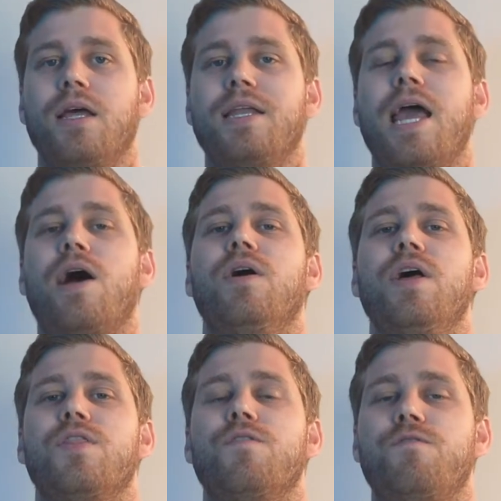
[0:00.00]
Now,
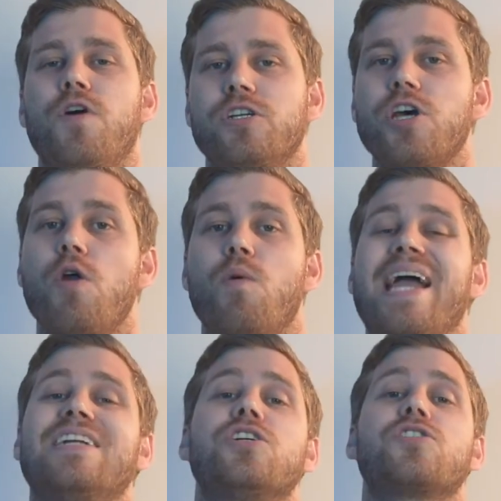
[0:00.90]
the Virto
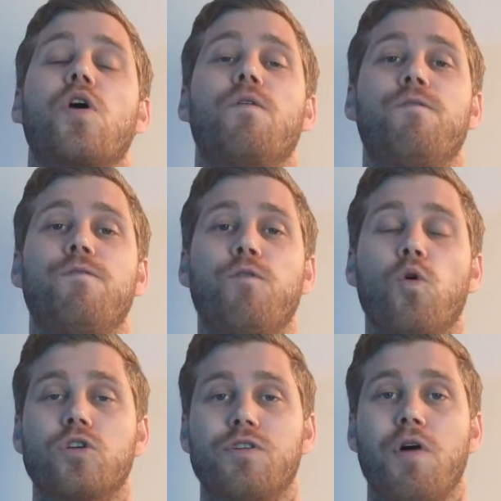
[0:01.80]
range has got
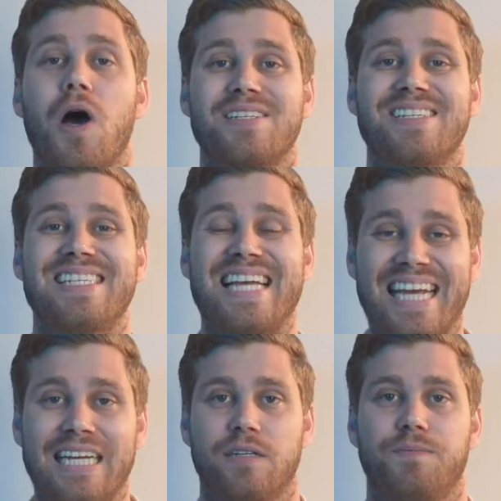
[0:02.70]
4 devices
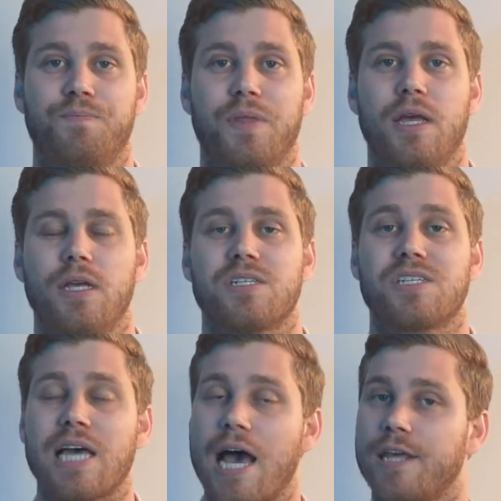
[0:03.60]
in it.
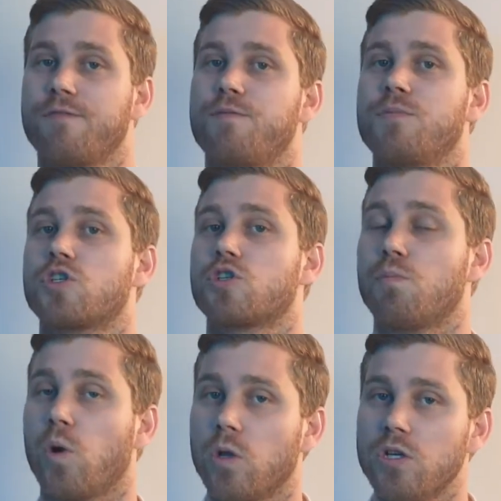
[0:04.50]
Starting from the
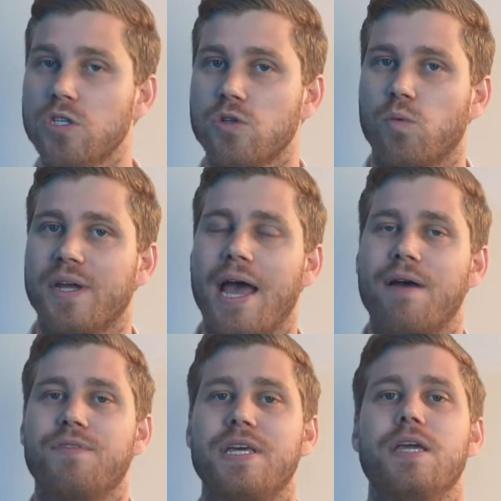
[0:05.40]
smallest, we
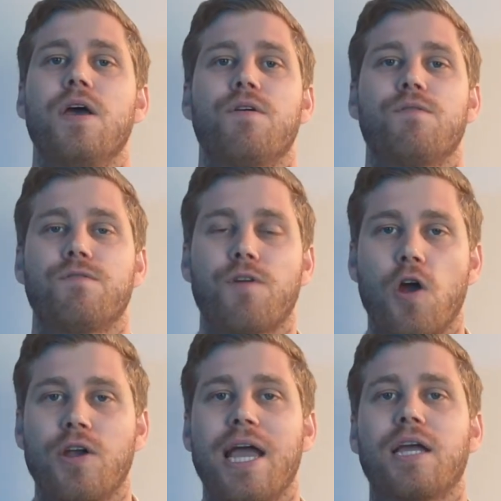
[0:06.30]
have the
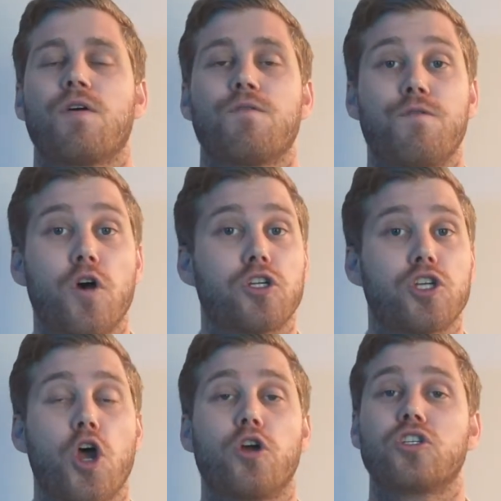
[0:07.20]
Phonak
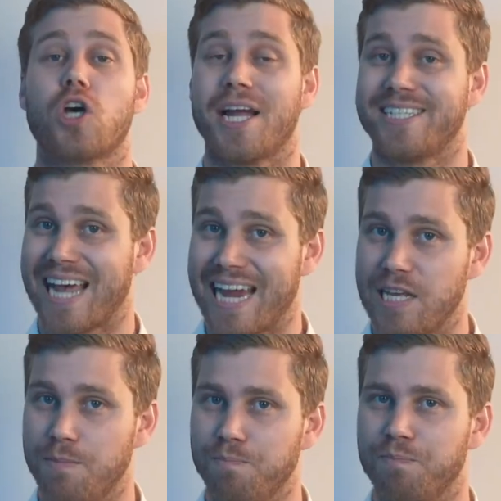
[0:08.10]
Virto
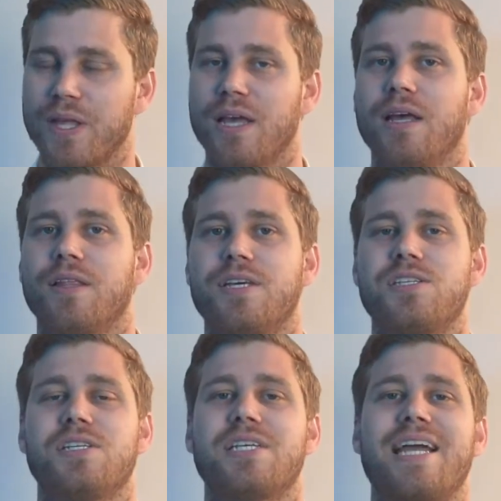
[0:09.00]
Titanium. This
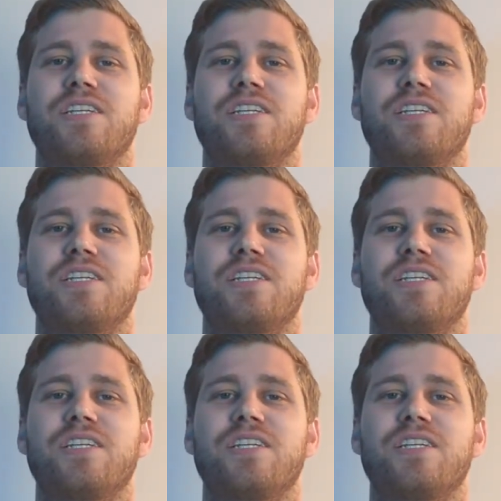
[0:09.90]
is a